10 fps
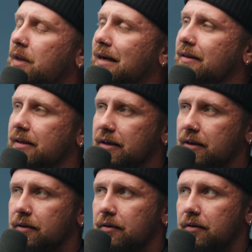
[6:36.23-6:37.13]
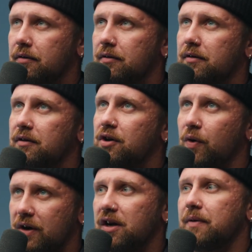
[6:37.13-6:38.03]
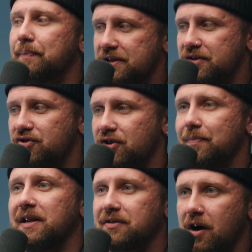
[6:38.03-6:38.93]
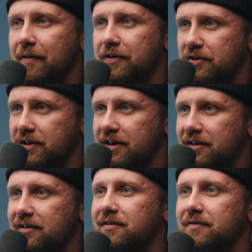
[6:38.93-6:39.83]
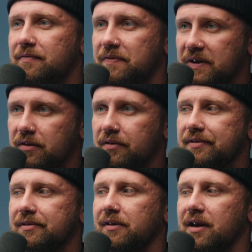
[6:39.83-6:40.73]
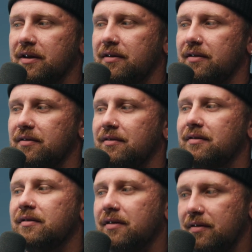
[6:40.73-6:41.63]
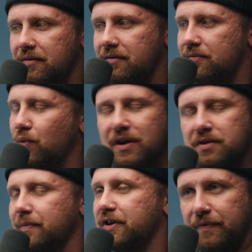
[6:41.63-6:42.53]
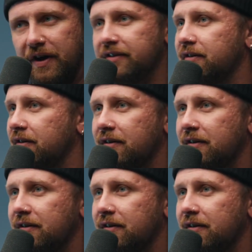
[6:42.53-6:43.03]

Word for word: I think going on a business trip that's coffee related feels like way too much fun